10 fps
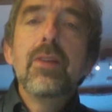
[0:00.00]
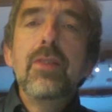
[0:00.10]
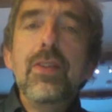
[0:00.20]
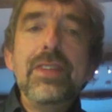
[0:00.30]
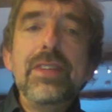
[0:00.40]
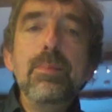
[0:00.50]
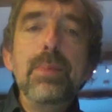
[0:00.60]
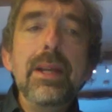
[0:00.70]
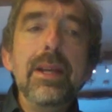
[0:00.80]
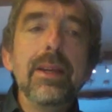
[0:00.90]
15
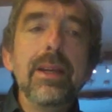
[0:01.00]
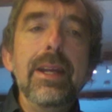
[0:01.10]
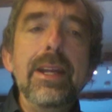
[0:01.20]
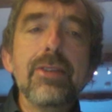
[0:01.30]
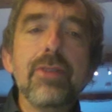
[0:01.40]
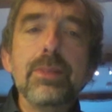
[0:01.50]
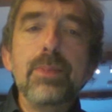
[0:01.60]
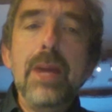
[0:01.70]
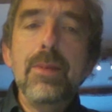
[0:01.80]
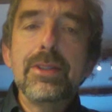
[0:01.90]
billion in interest
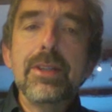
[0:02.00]
payments